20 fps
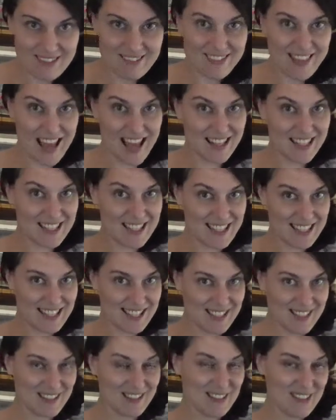
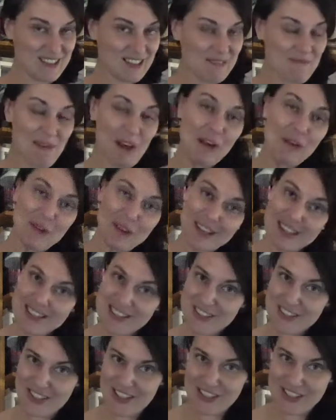That's my quick
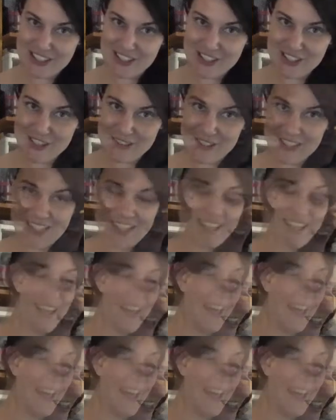introduction to it.